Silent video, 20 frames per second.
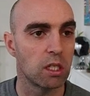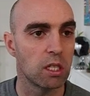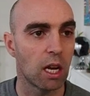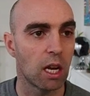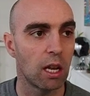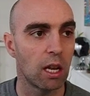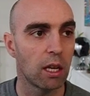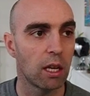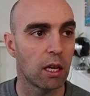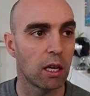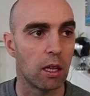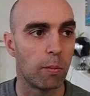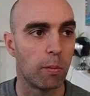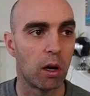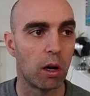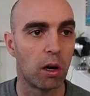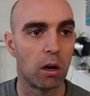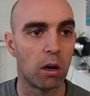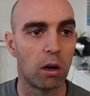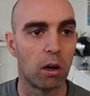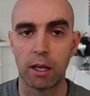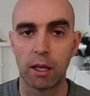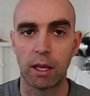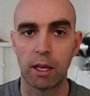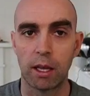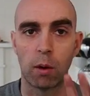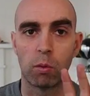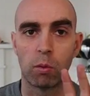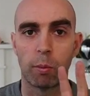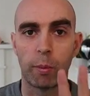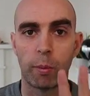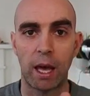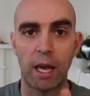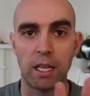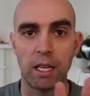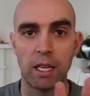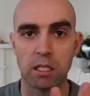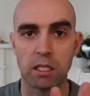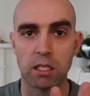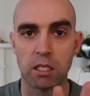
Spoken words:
click on the ball and that will paint it